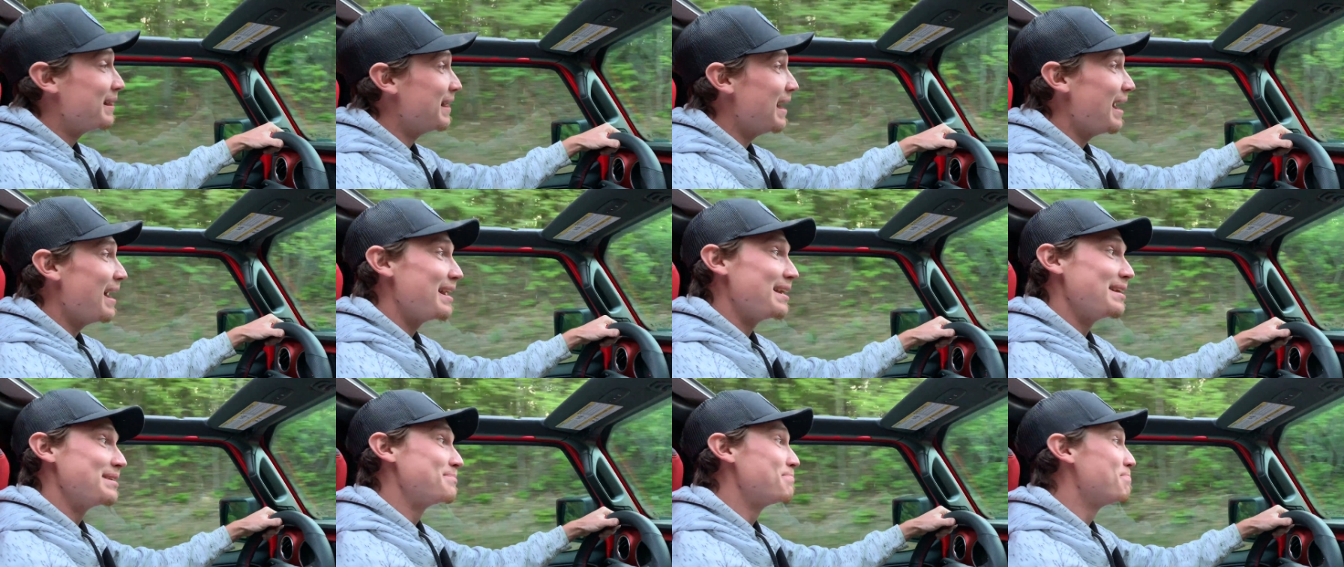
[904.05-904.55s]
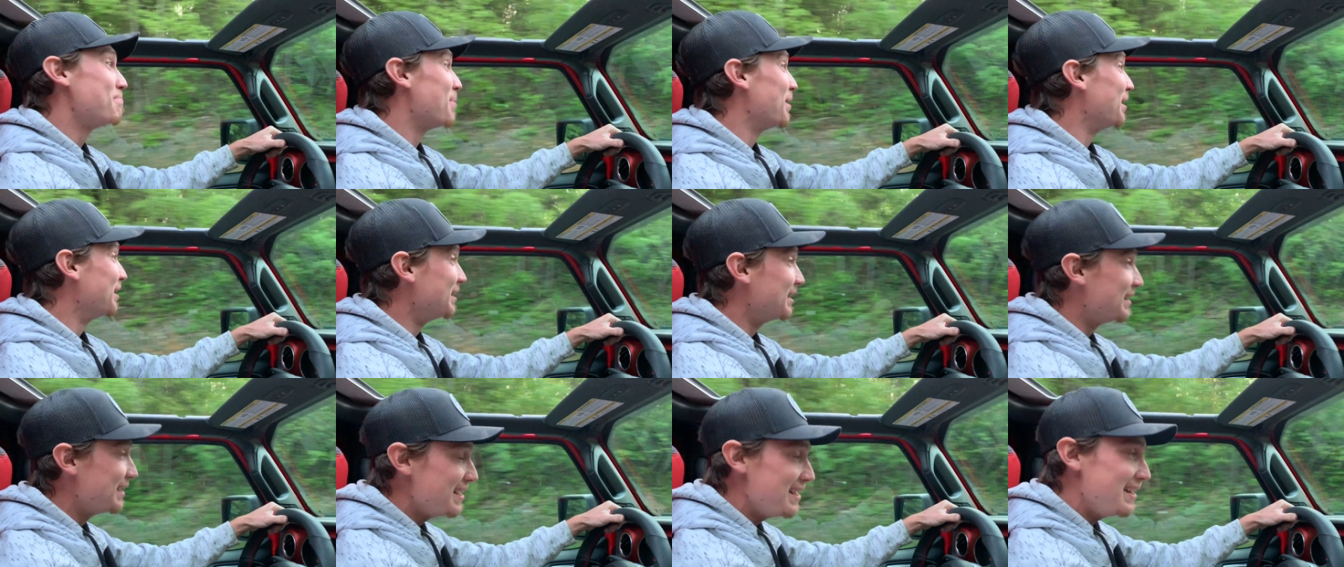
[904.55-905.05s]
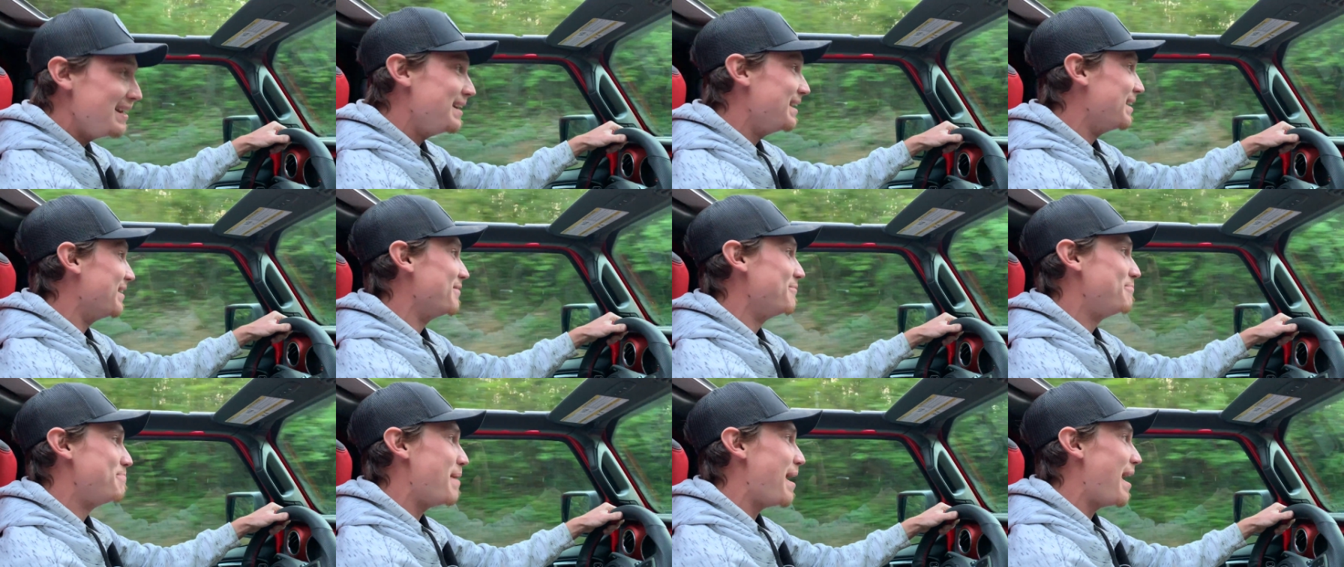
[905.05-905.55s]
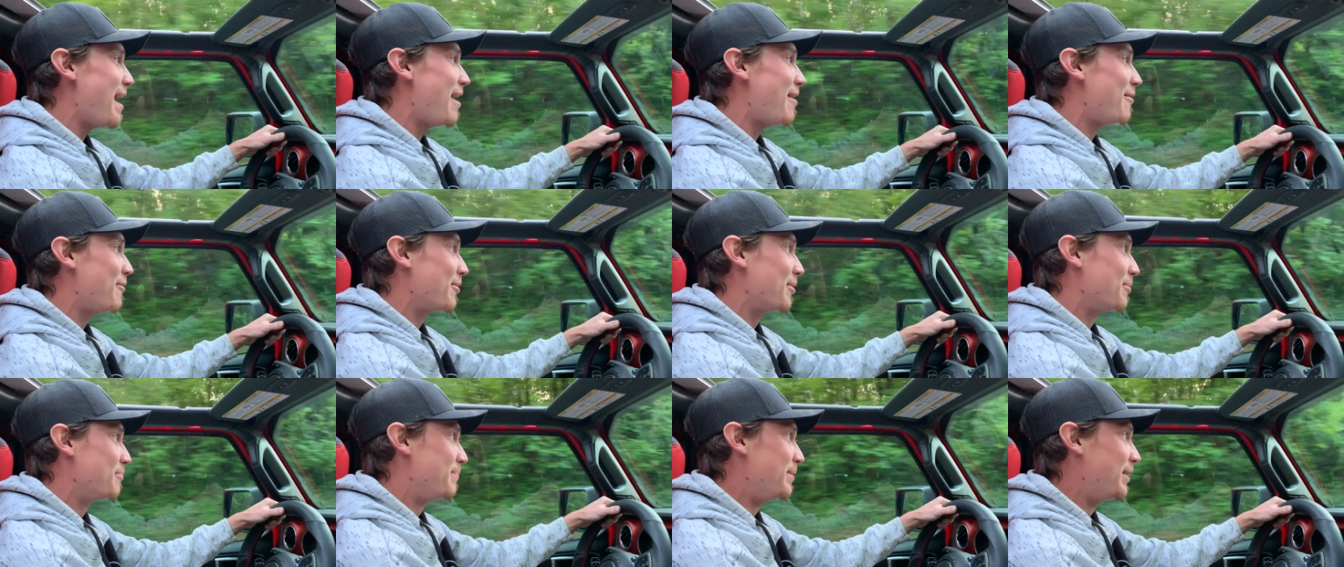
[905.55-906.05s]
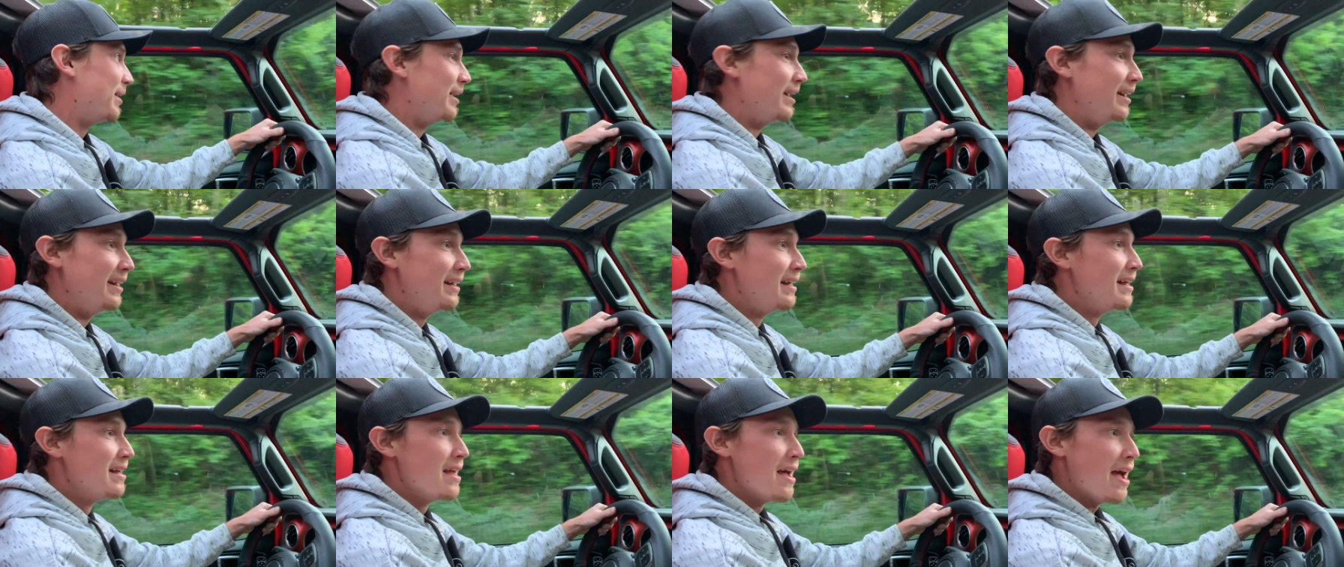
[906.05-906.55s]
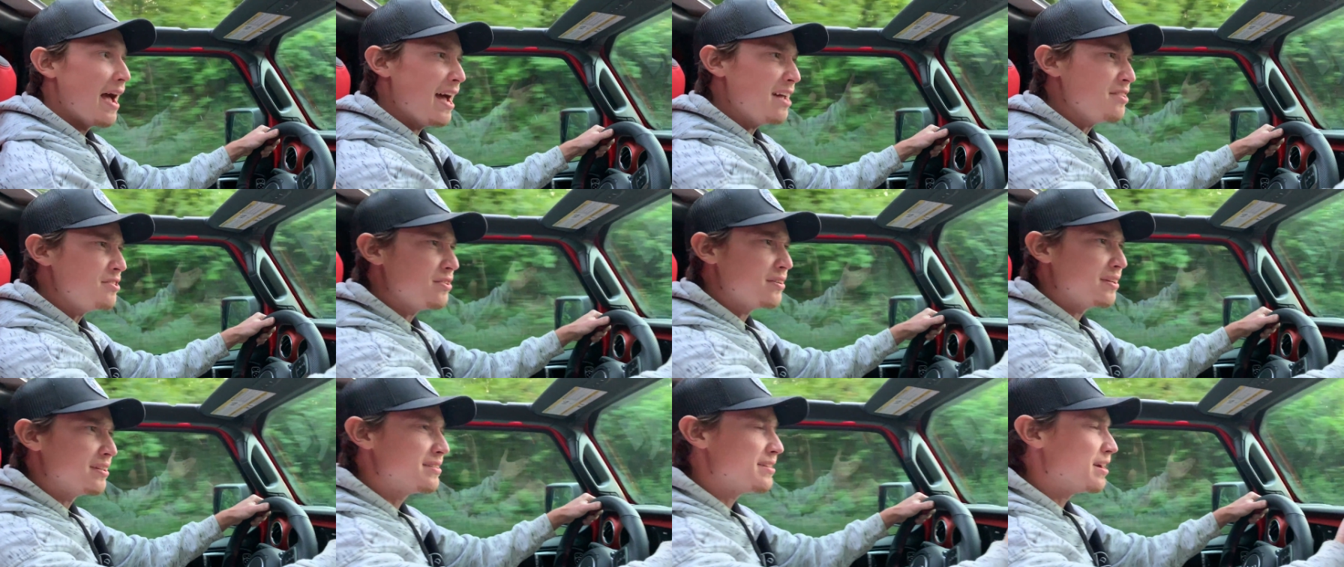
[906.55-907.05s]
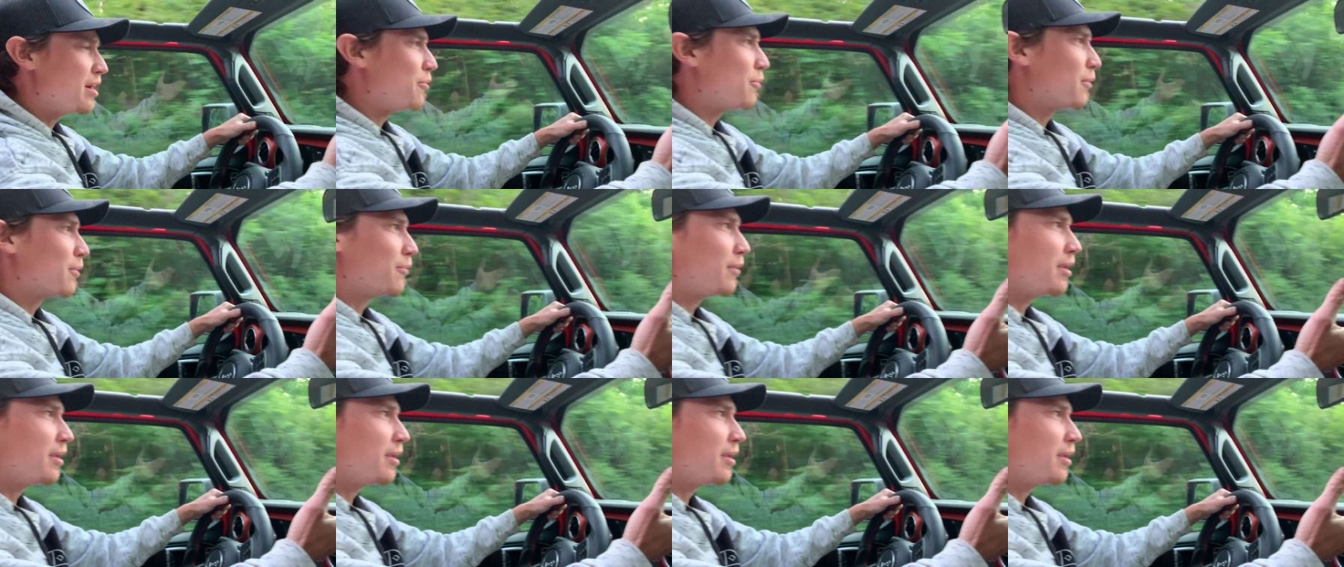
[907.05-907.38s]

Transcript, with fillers: That is plenty of power, but as you can tell, we're